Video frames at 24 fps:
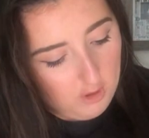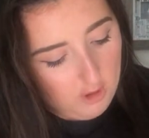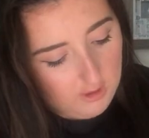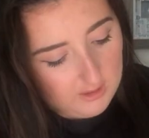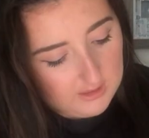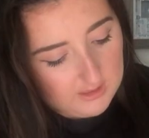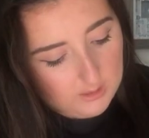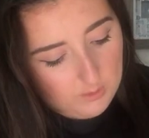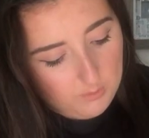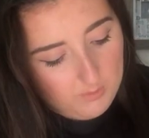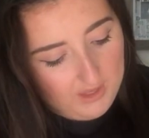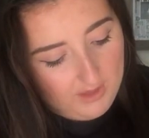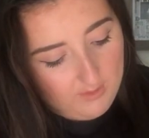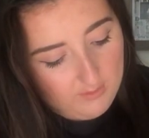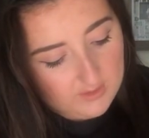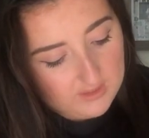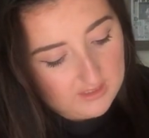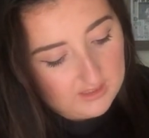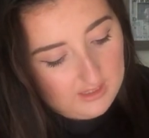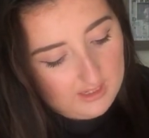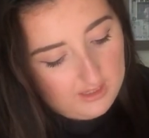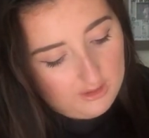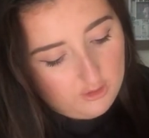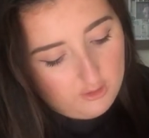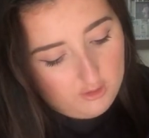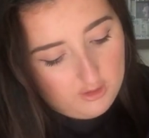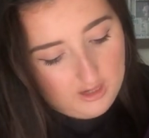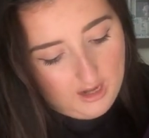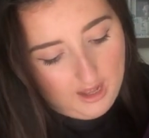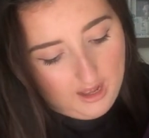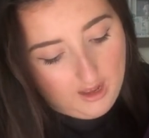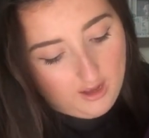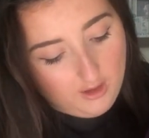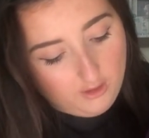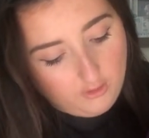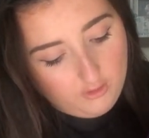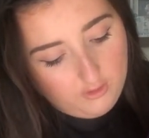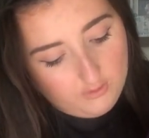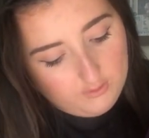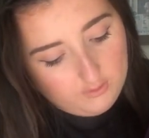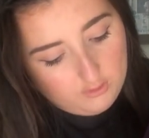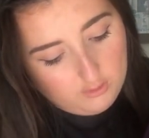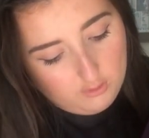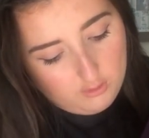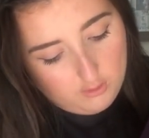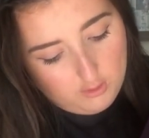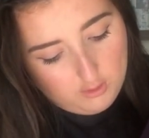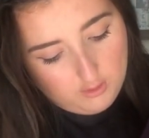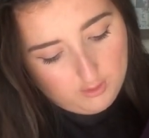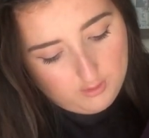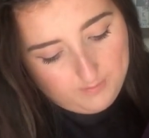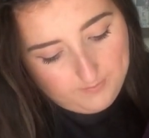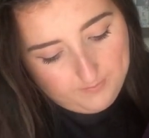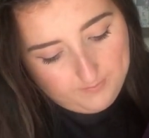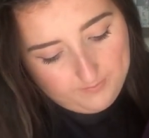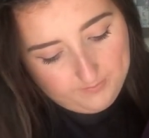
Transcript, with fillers: we are still waiting for Slytherin and Gryffindor.